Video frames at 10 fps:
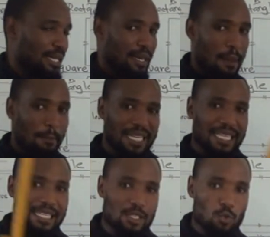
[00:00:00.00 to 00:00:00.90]
But there is
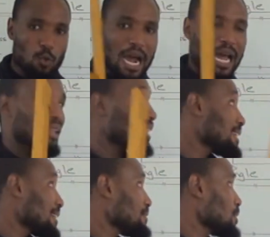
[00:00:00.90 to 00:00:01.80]
one that I've
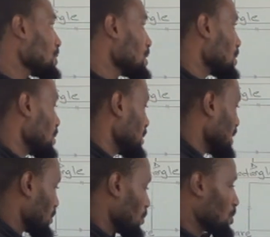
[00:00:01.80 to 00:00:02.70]
not drawn that
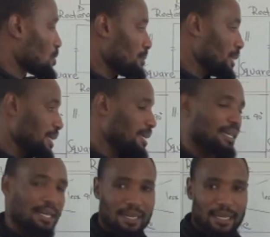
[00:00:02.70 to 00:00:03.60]
was to be here.
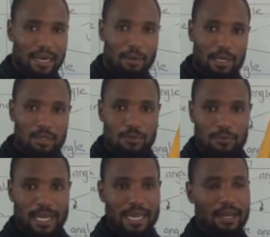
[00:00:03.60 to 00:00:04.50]
I want you to find
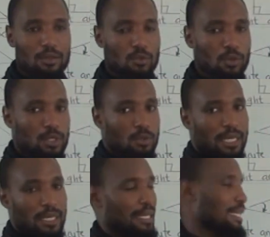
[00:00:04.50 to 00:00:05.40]
out which one
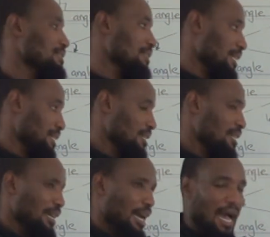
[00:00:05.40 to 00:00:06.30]
is that.
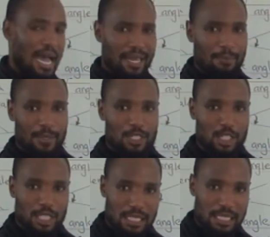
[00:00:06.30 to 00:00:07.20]
I
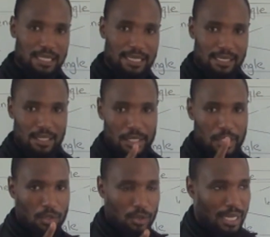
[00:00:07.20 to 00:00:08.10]
appreciate that you
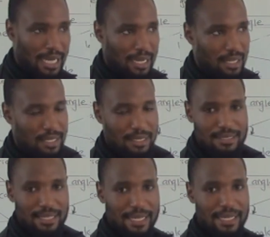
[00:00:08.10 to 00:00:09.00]
are
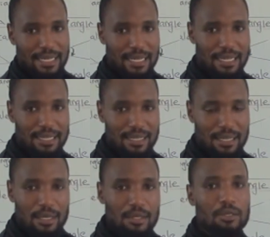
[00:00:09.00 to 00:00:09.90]
studying hard,
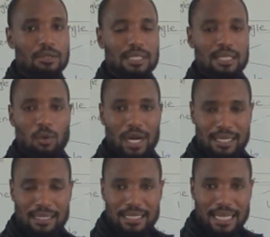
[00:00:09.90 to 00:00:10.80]
doing the work
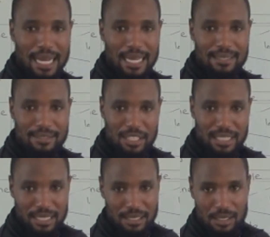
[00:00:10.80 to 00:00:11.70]
that I
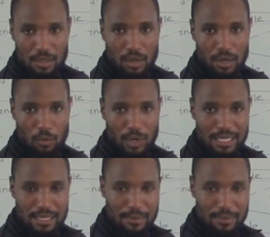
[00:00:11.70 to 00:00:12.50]
sent on WhatsApp.